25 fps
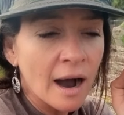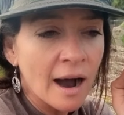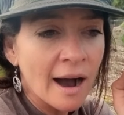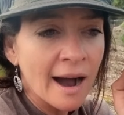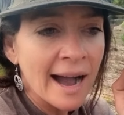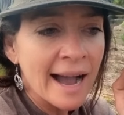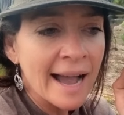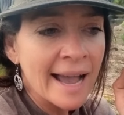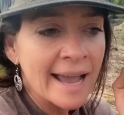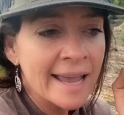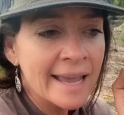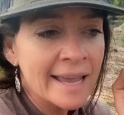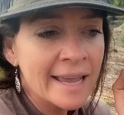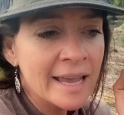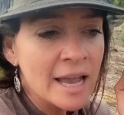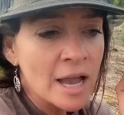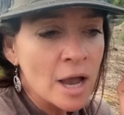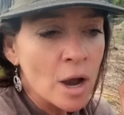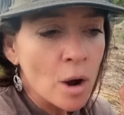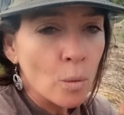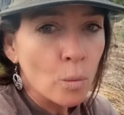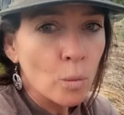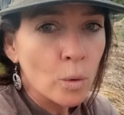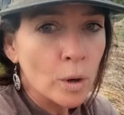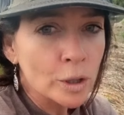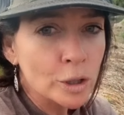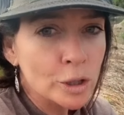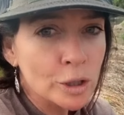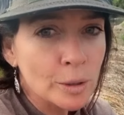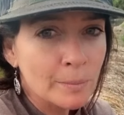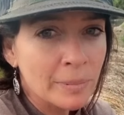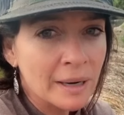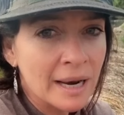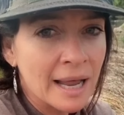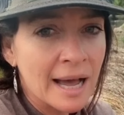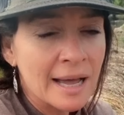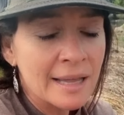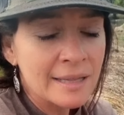I want
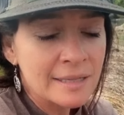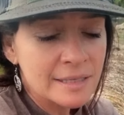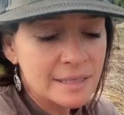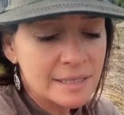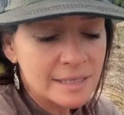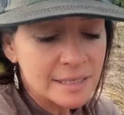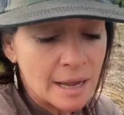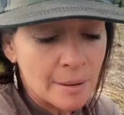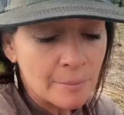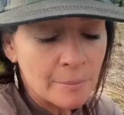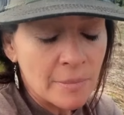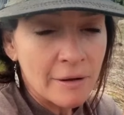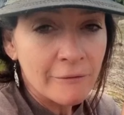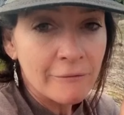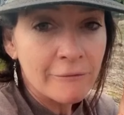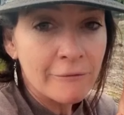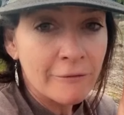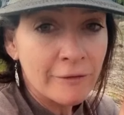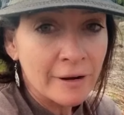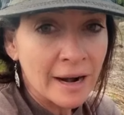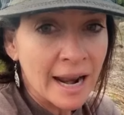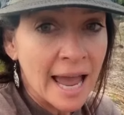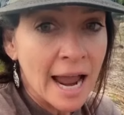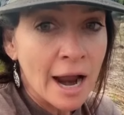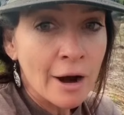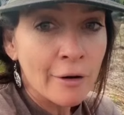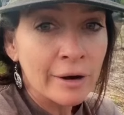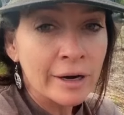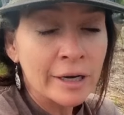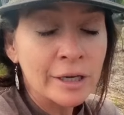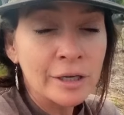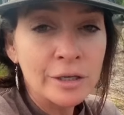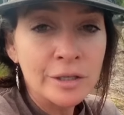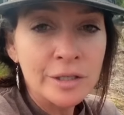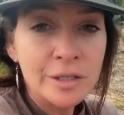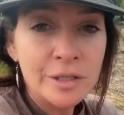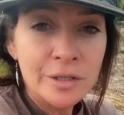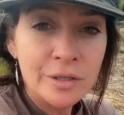to plant some
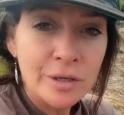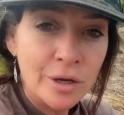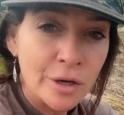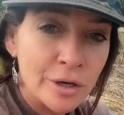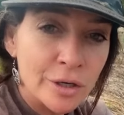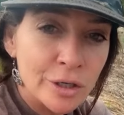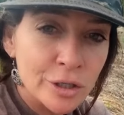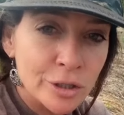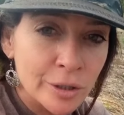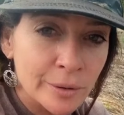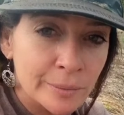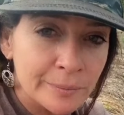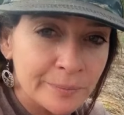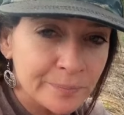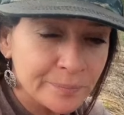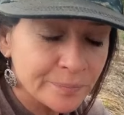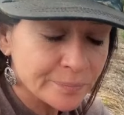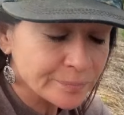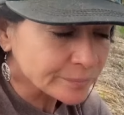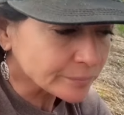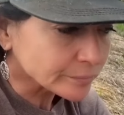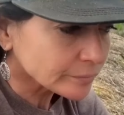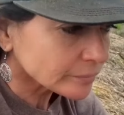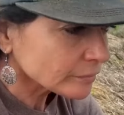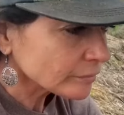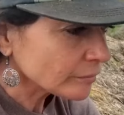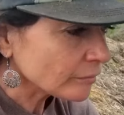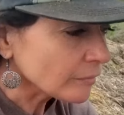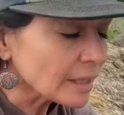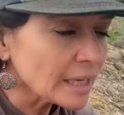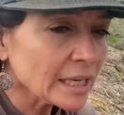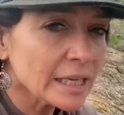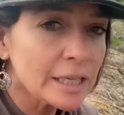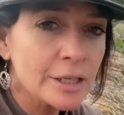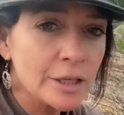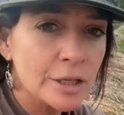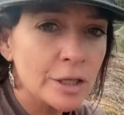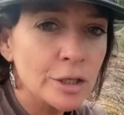flowering nasturtium
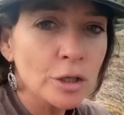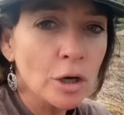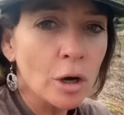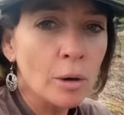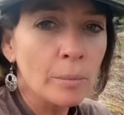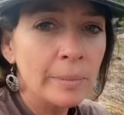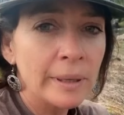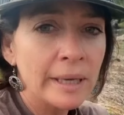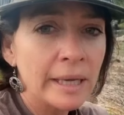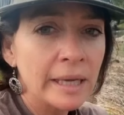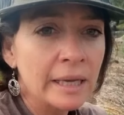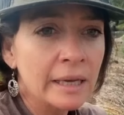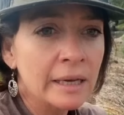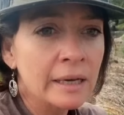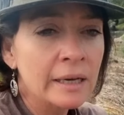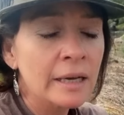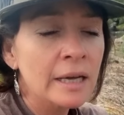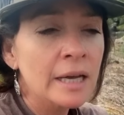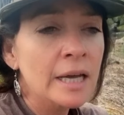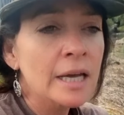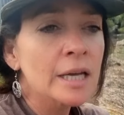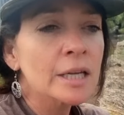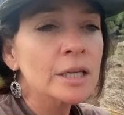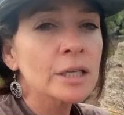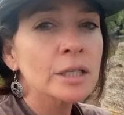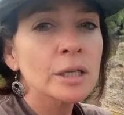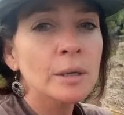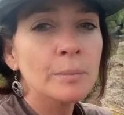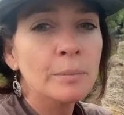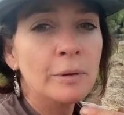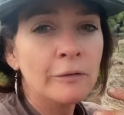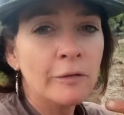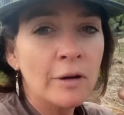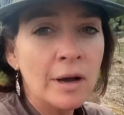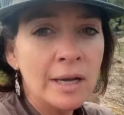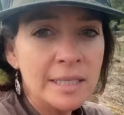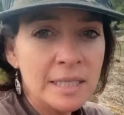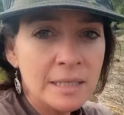into the top here to
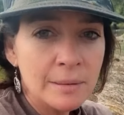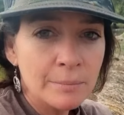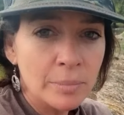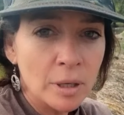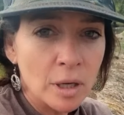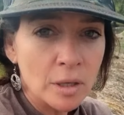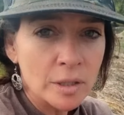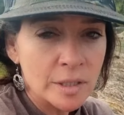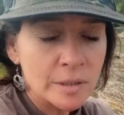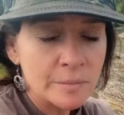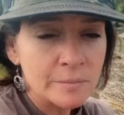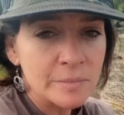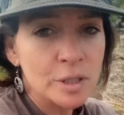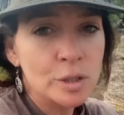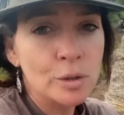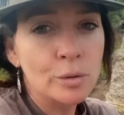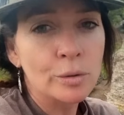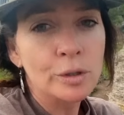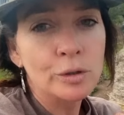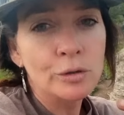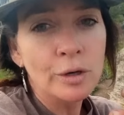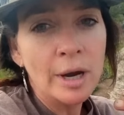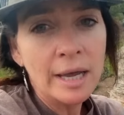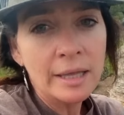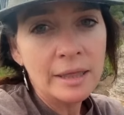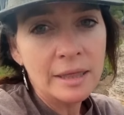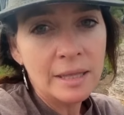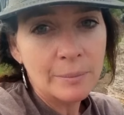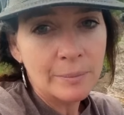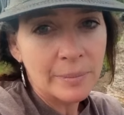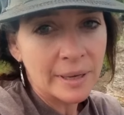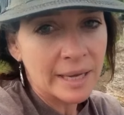provide some blossoms to attract